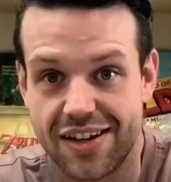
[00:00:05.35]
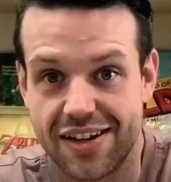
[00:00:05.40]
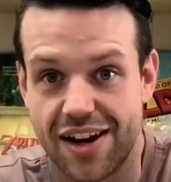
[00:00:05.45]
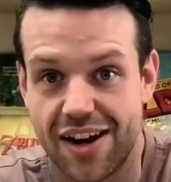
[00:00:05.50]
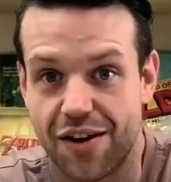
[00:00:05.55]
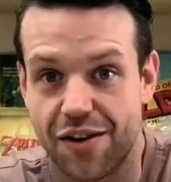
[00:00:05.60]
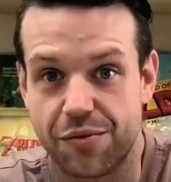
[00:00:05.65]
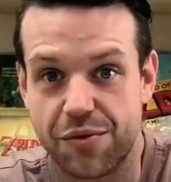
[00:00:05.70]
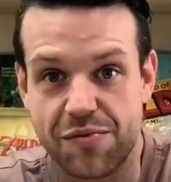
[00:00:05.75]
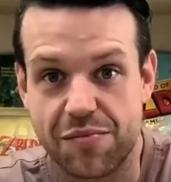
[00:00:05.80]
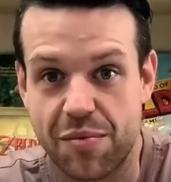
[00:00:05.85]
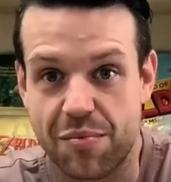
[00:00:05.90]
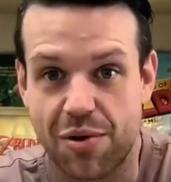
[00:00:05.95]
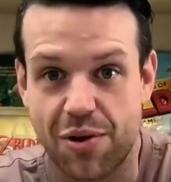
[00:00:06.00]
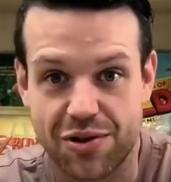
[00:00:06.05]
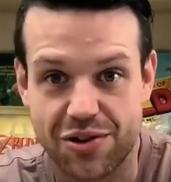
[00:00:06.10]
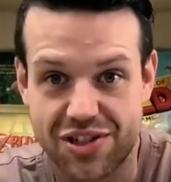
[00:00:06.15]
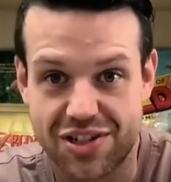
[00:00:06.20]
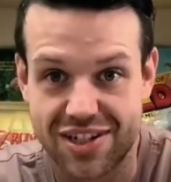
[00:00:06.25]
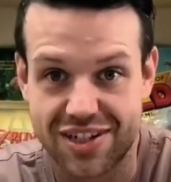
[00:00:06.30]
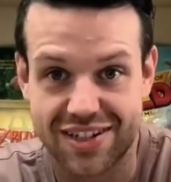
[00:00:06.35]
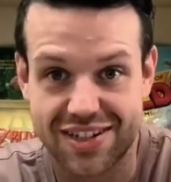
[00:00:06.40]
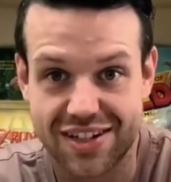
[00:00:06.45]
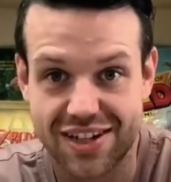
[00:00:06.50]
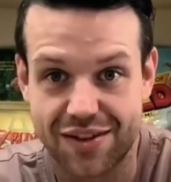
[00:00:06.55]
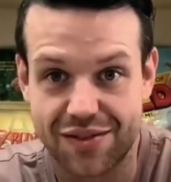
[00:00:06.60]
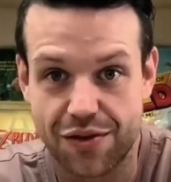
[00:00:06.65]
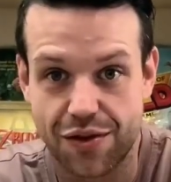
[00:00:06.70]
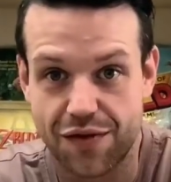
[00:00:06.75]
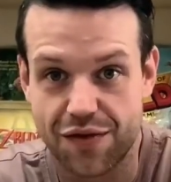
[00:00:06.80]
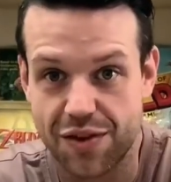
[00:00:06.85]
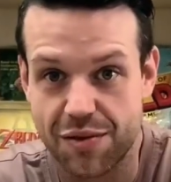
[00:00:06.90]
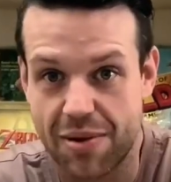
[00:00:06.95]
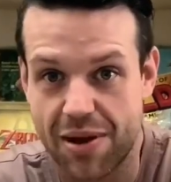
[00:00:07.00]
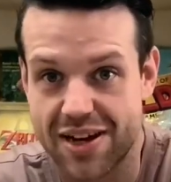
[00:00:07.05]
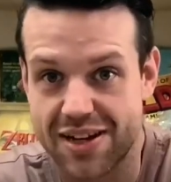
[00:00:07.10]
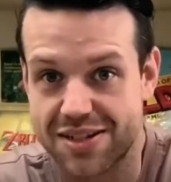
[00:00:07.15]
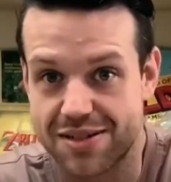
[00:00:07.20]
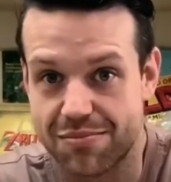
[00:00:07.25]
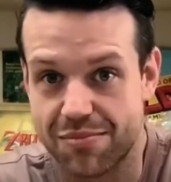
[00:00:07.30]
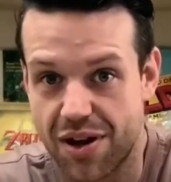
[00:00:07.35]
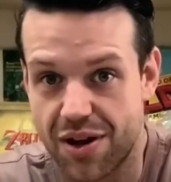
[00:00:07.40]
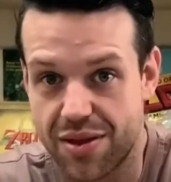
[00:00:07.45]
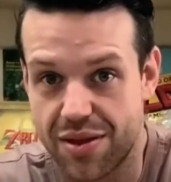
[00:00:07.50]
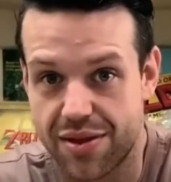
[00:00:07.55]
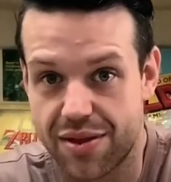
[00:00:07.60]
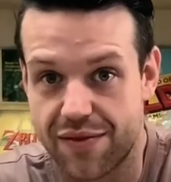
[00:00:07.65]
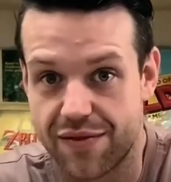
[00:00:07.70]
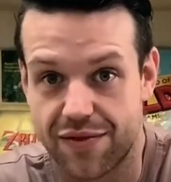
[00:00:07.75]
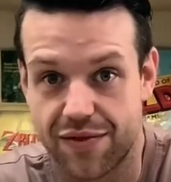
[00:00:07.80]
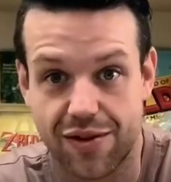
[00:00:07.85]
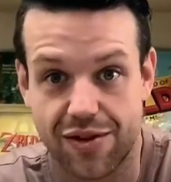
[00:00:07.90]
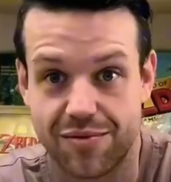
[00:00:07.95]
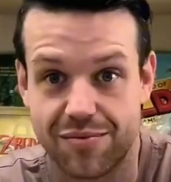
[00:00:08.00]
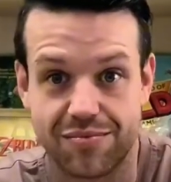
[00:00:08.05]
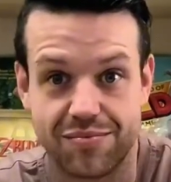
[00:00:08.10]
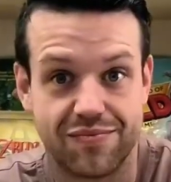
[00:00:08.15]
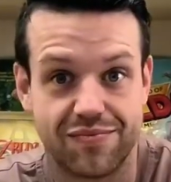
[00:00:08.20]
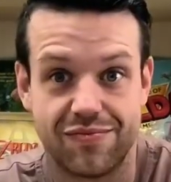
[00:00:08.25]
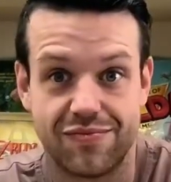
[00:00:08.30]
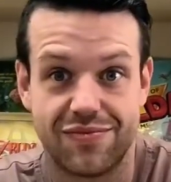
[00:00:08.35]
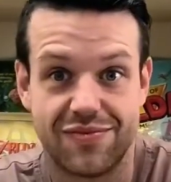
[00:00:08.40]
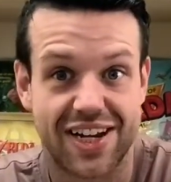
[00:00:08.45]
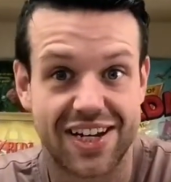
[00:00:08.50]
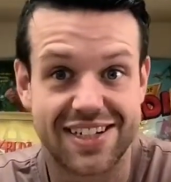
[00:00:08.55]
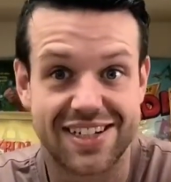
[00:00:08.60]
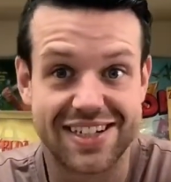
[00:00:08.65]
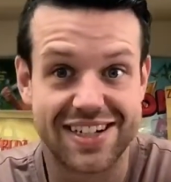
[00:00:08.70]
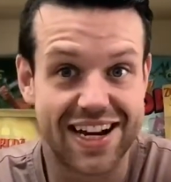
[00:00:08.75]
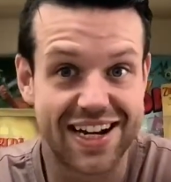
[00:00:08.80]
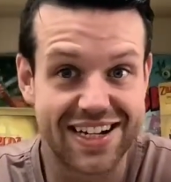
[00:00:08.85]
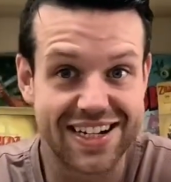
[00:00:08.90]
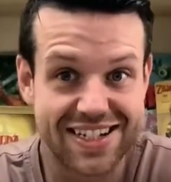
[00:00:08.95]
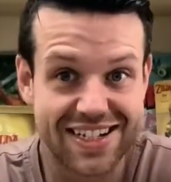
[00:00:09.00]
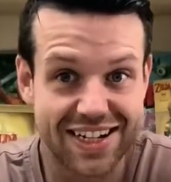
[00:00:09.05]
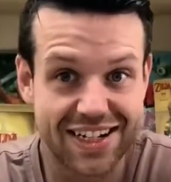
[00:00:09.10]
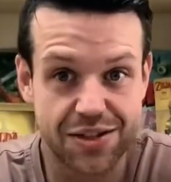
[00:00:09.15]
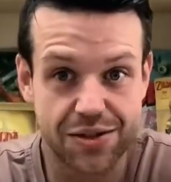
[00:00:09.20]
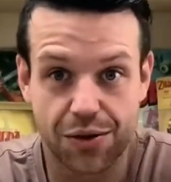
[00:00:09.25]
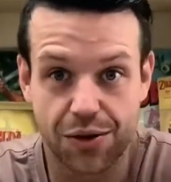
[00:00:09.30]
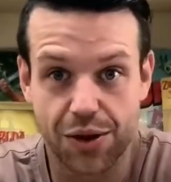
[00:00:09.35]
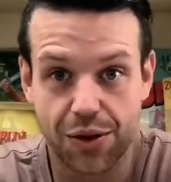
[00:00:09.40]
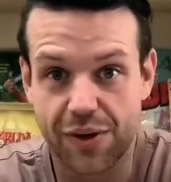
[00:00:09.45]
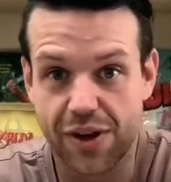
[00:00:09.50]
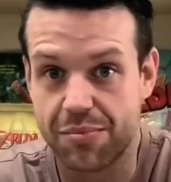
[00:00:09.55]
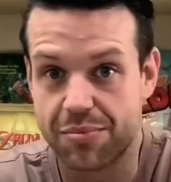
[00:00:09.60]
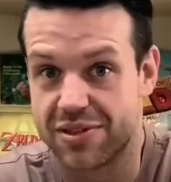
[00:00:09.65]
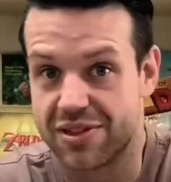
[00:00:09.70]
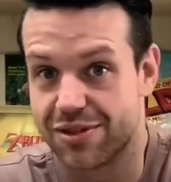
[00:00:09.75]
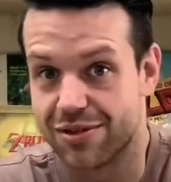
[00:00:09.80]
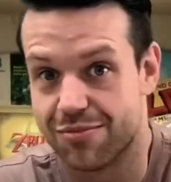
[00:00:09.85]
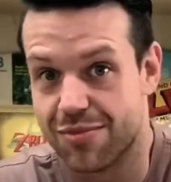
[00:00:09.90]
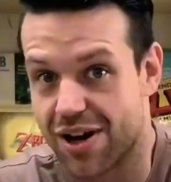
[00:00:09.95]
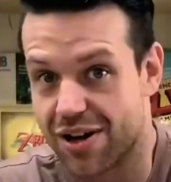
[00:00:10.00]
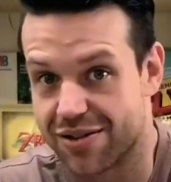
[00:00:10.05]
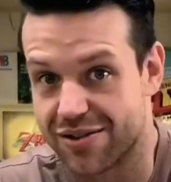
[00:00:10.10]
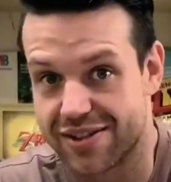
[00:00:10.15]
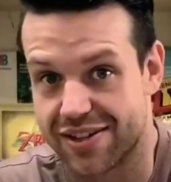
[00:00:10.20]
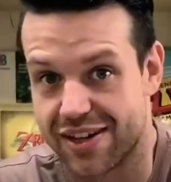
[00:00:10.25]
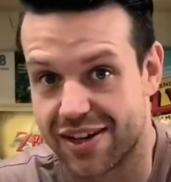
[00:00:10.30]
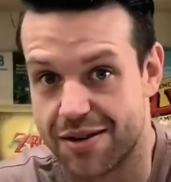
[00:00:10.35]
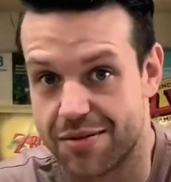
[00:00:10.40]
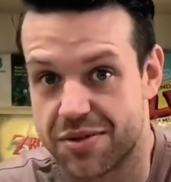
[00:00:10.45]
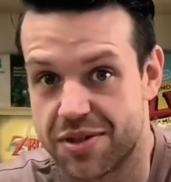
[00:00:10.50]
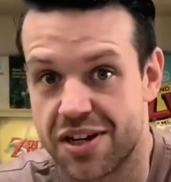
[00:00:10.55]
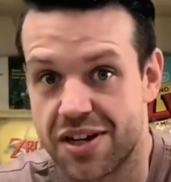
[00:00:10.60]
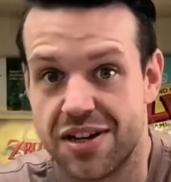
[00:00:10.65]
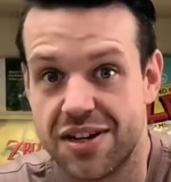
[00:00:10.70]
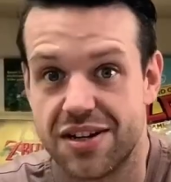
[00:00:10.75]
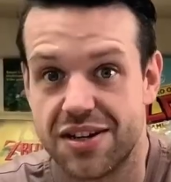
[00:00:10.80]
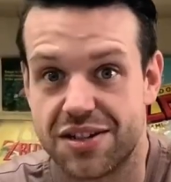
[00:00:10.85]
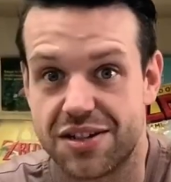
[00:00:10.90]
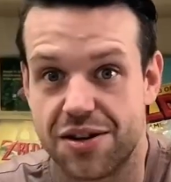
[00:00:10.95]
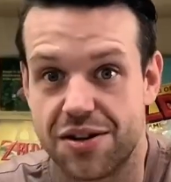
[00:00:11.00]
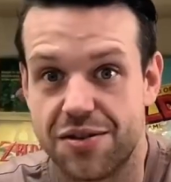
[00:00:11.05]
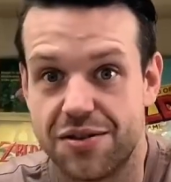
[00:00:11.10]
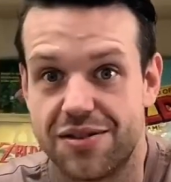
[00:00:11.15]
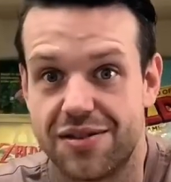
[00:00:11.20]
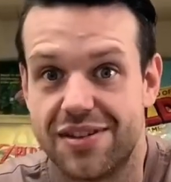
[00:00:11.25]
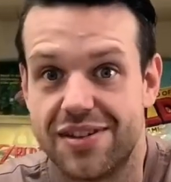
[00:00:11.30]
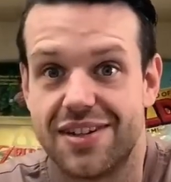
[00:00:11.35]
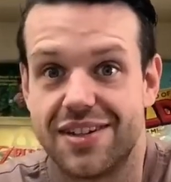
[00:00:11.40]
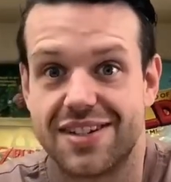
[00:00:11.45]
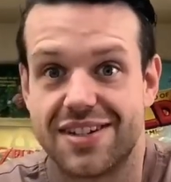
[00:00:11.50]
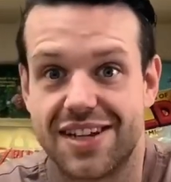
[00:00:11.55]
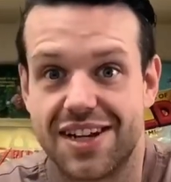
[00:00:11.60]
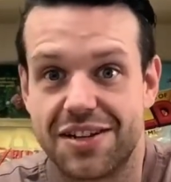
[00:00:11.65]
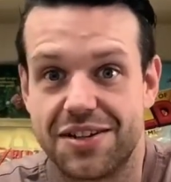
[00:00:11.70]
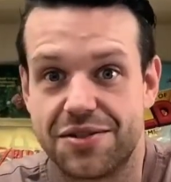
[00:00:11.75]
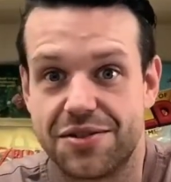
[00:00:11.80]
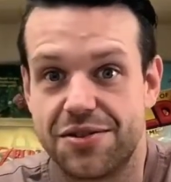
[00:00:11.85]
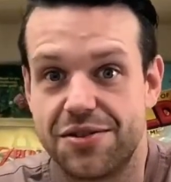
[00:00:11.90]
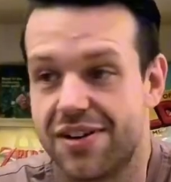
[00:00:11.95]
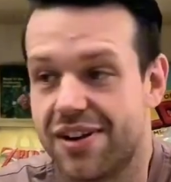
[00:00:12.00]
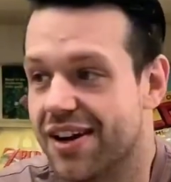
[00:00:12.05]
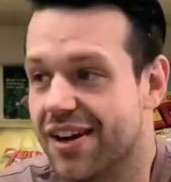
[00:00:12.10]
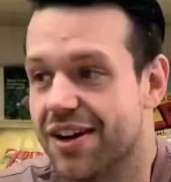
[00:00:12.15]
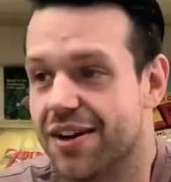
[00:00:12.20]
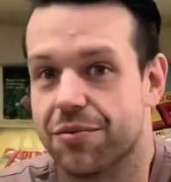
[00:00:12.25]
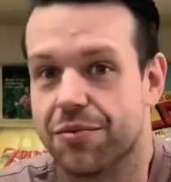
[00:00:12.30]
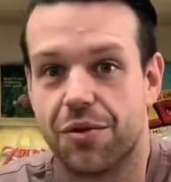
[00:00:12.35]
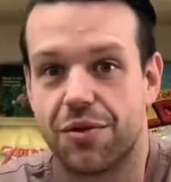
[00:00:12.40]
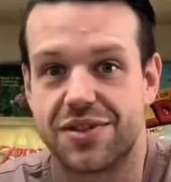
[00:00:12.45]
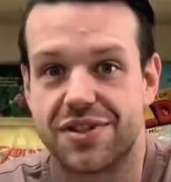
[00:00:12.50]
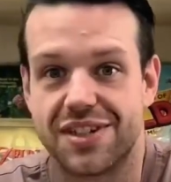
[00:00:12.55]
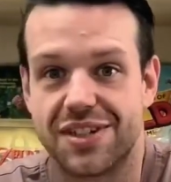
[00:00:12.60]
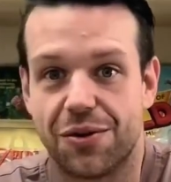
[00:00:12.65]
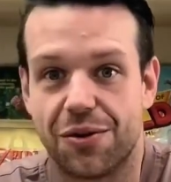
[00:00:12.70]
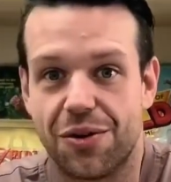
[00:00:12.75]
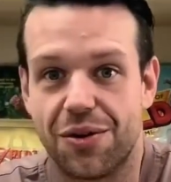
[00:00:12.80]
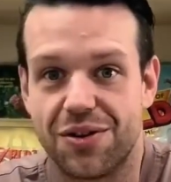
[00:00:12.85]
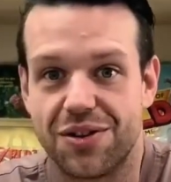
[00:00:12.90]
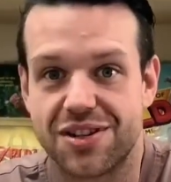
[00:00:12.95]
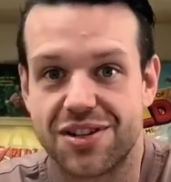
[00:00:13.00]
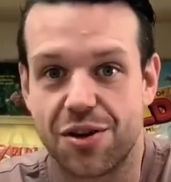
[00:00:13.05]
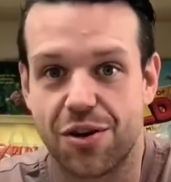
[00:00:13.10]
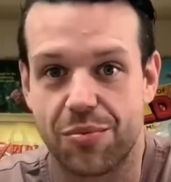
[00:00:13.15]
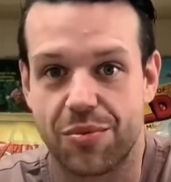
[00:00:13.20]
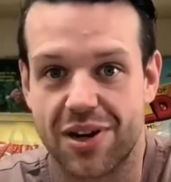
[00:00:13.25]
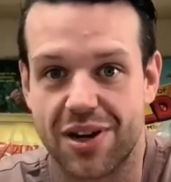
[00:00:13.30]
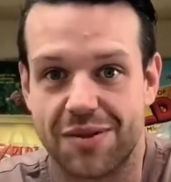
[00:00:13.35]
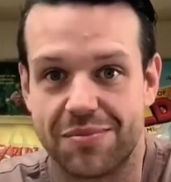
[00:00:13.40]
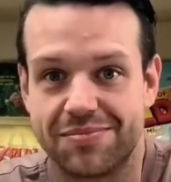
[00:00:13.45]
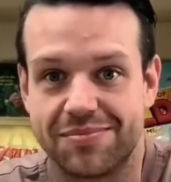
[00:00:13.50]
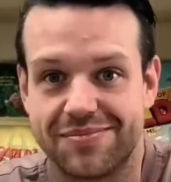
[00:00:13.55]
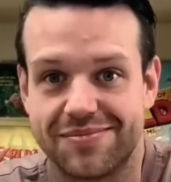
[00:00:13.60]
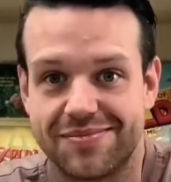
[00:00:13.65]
Now, we've been purchasing stuff over the past month from 1986 all the way up until modern times. So, stay tuned and we'll see all this open up.